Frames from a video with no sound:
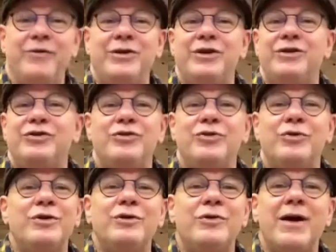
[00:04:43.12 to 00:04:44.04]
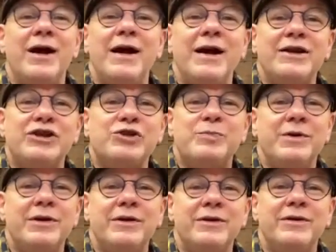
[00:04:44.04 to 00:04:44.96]
renew a right
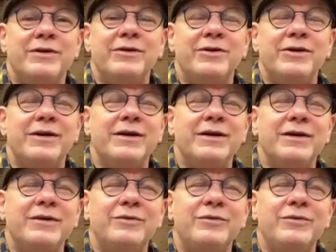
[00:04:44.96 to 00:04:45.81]
spirit